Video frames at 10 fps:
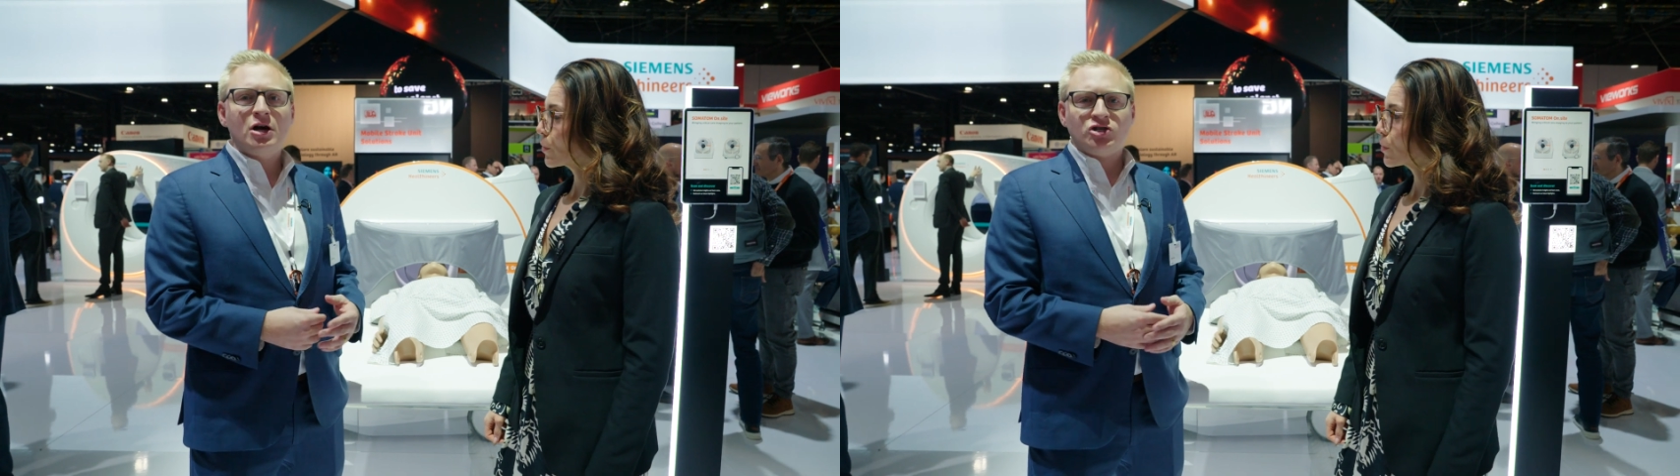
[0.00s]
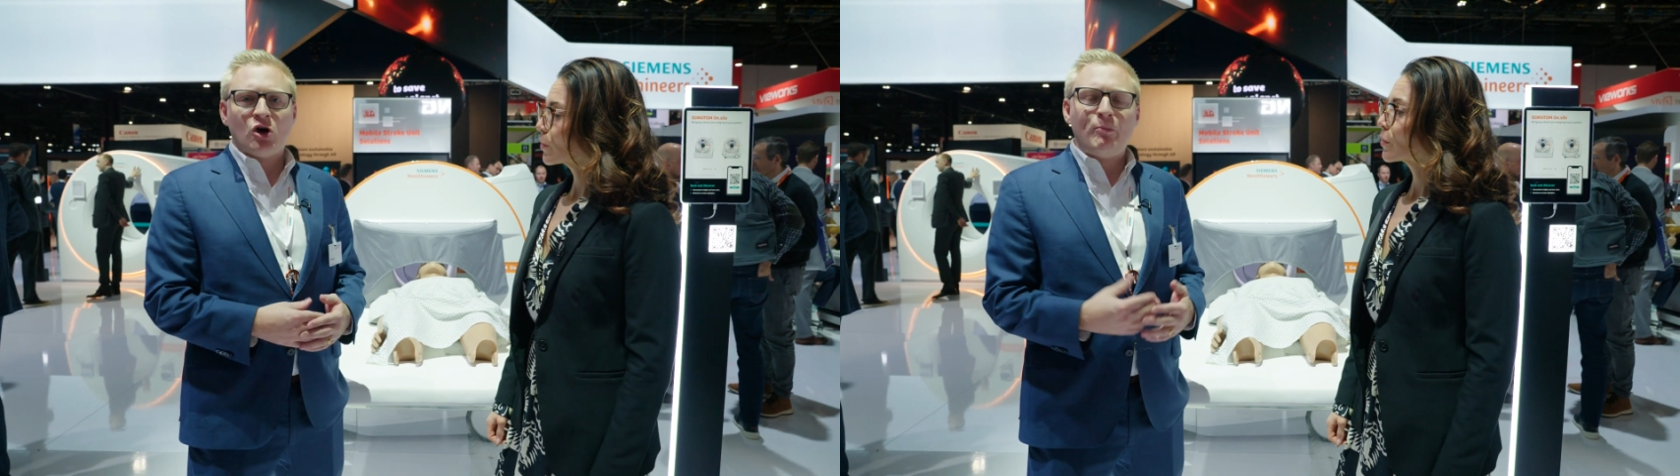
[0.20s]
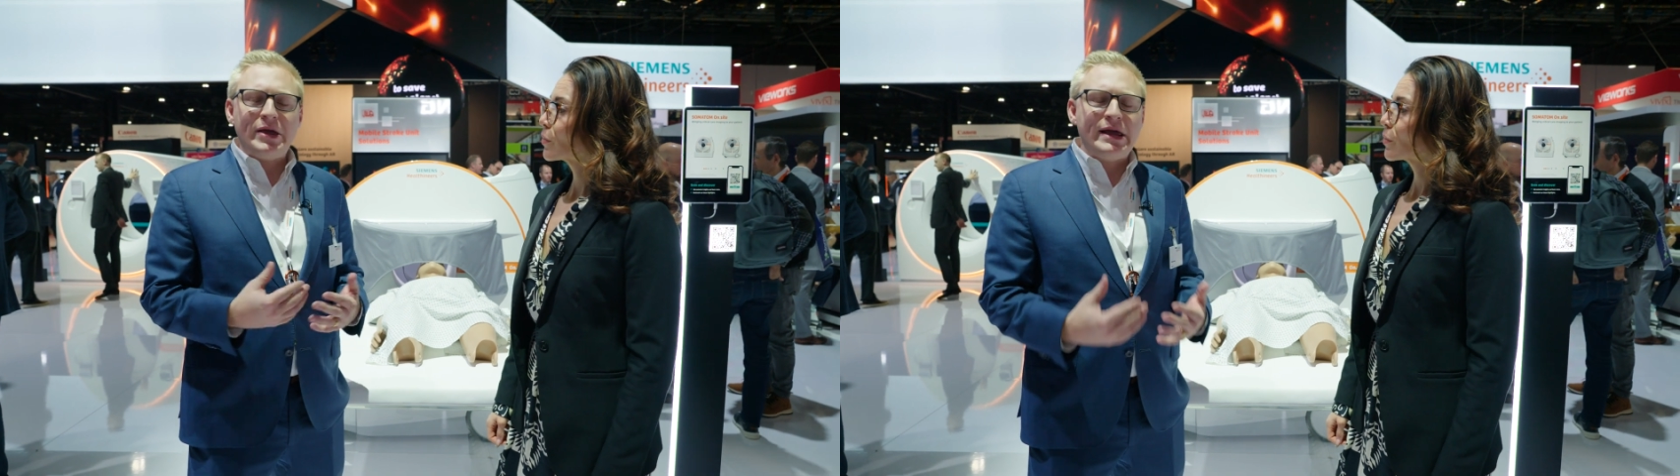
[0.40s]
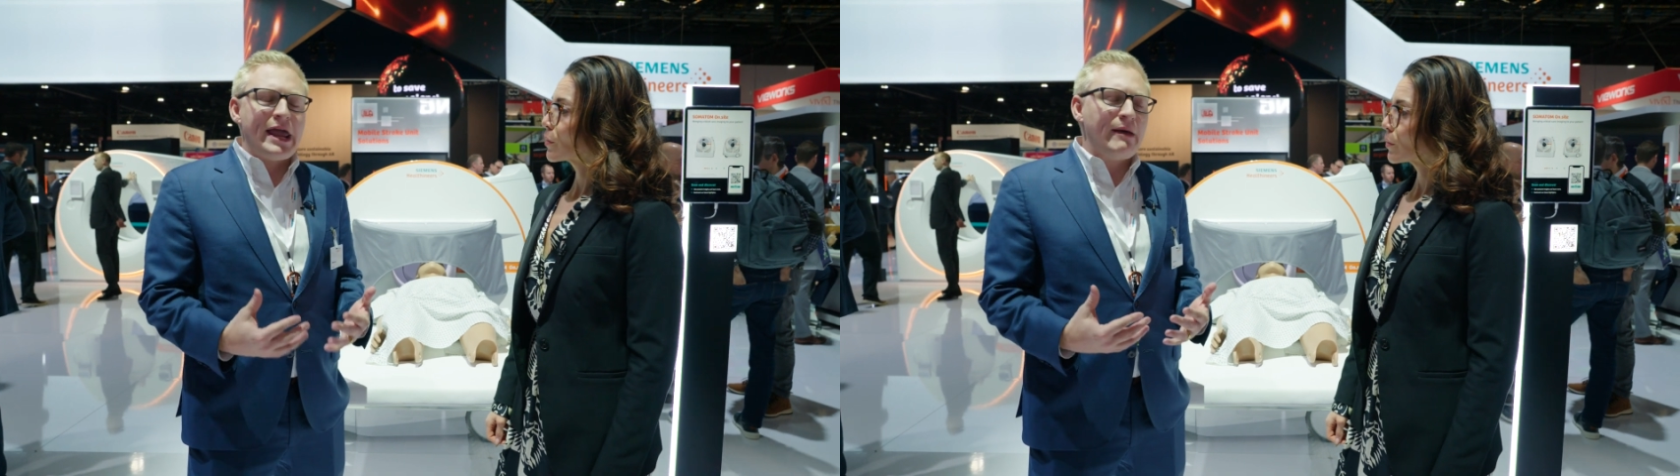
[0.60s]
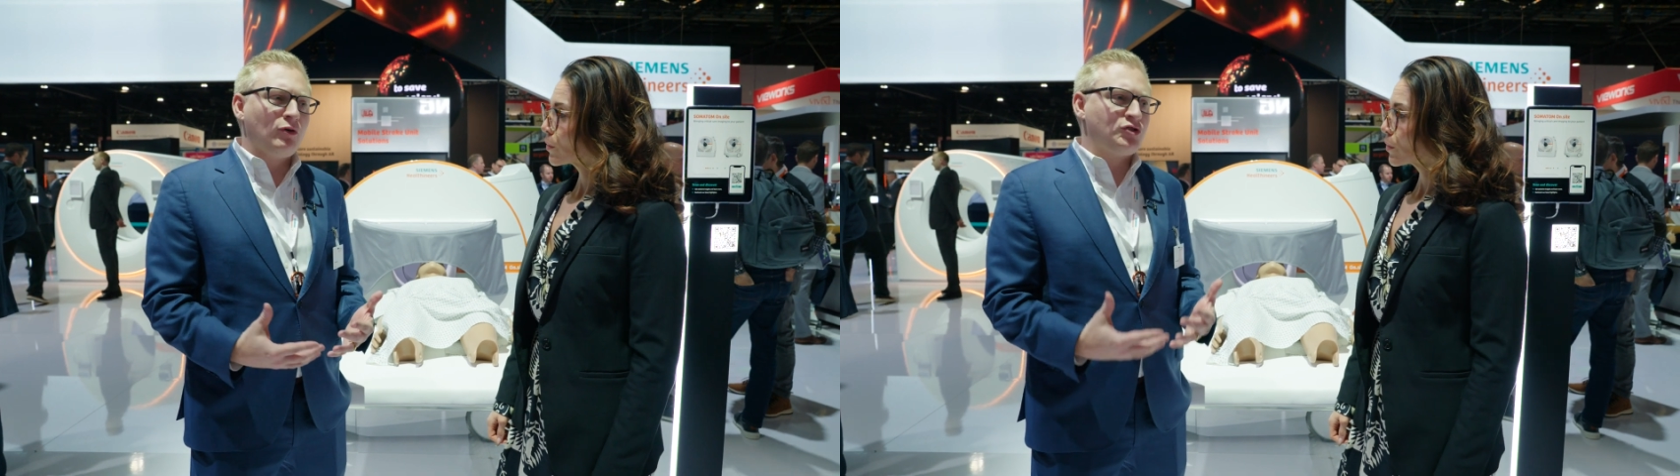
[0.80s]
So being
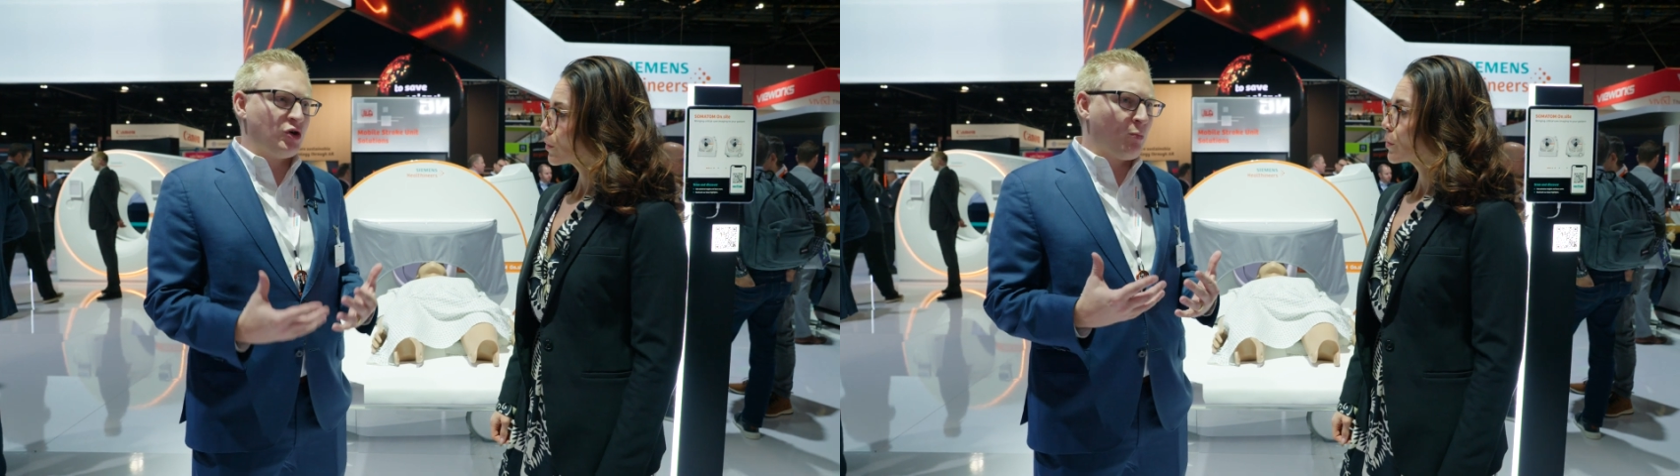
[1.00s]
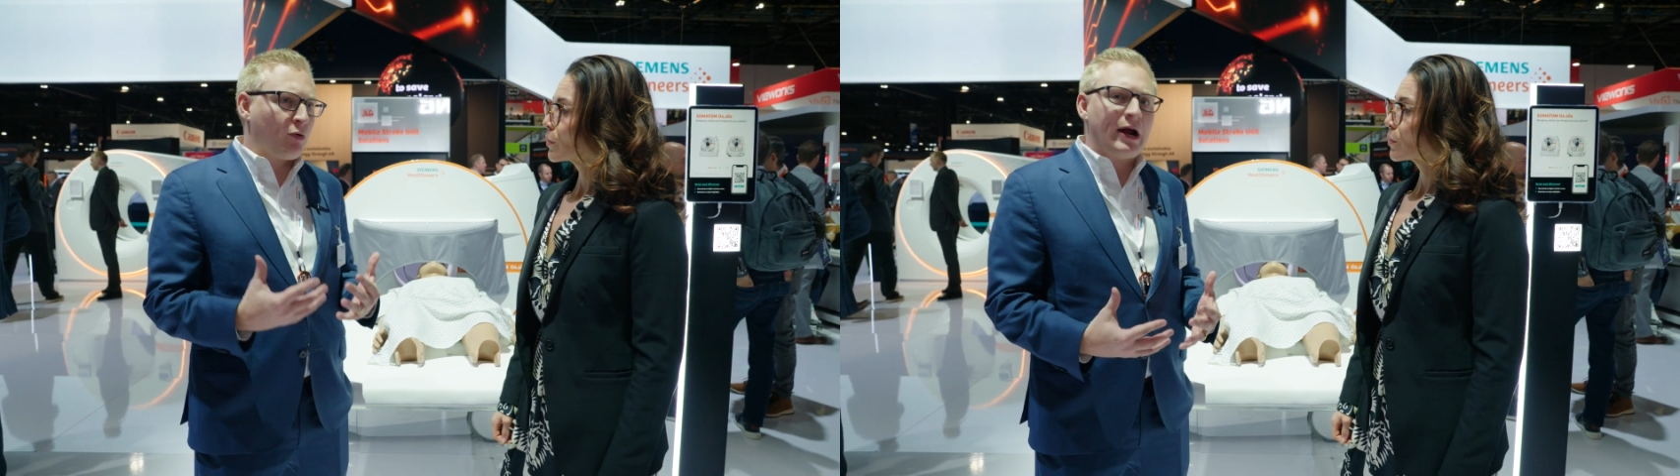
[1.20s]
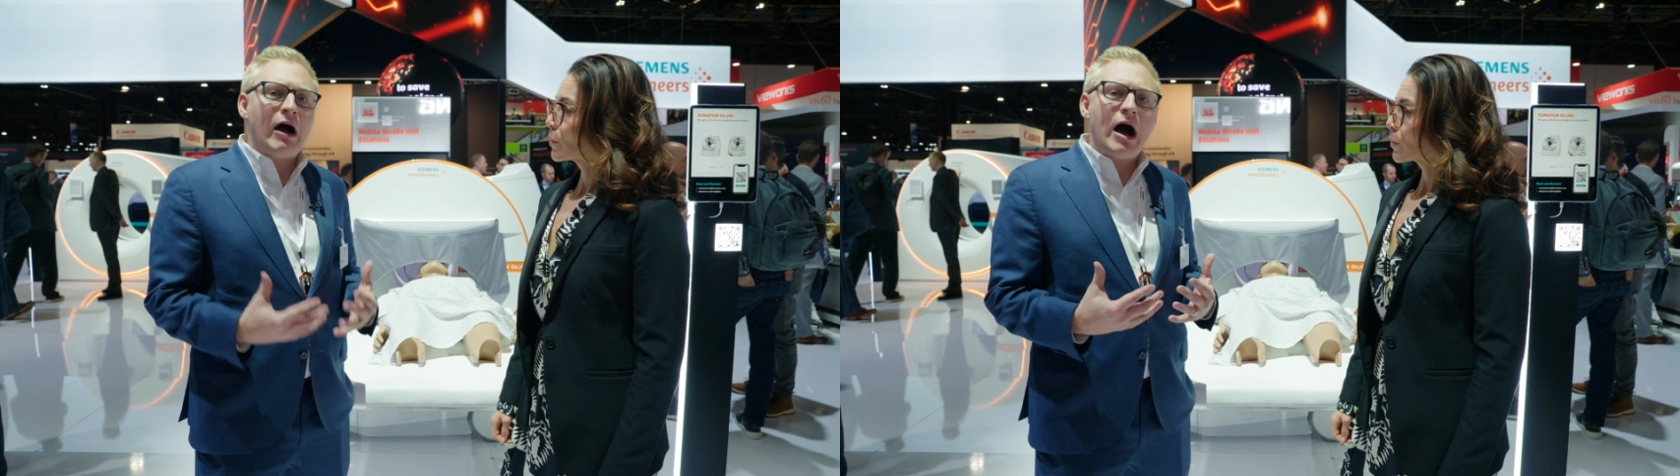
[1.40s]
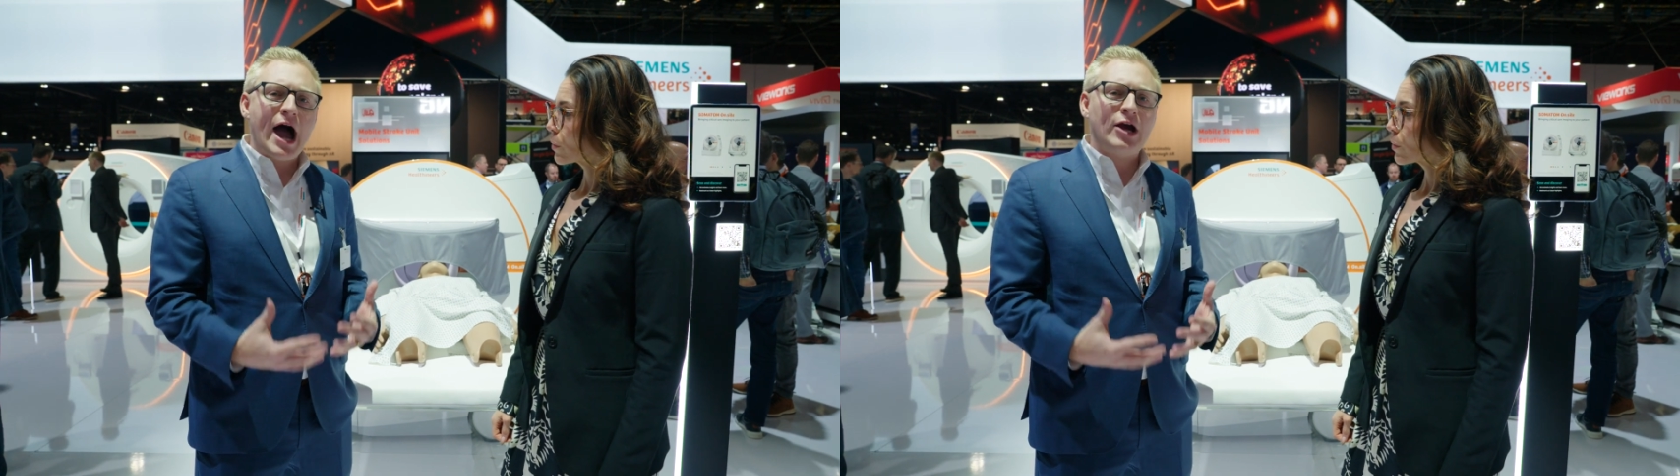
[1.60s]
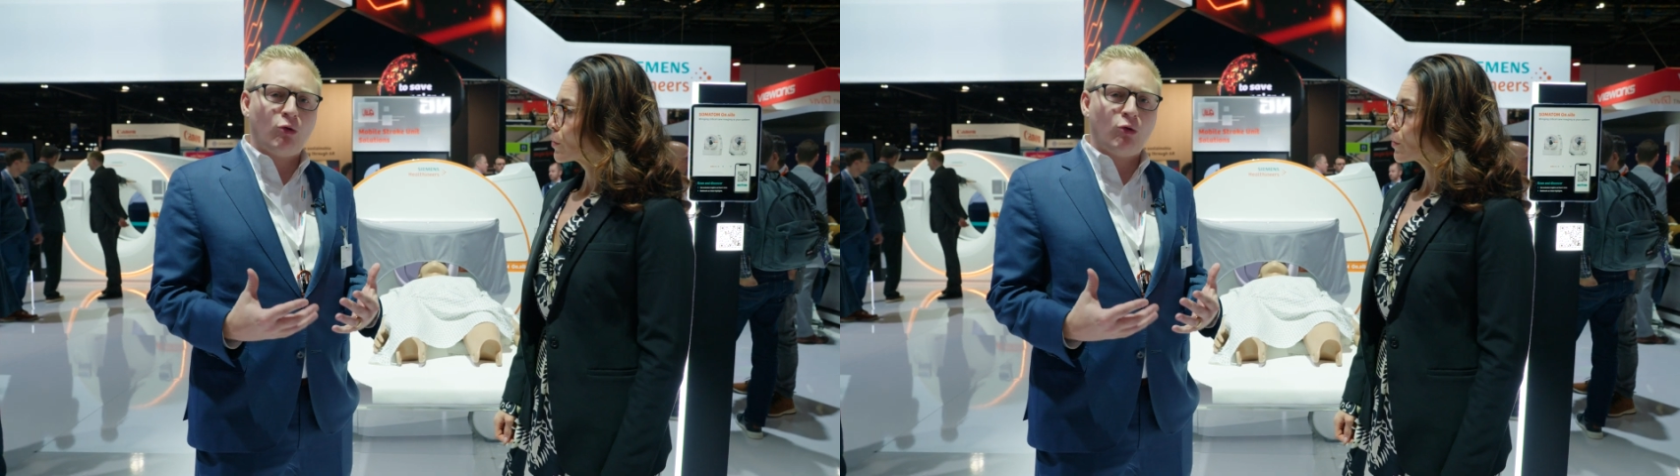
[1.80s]
able to bring high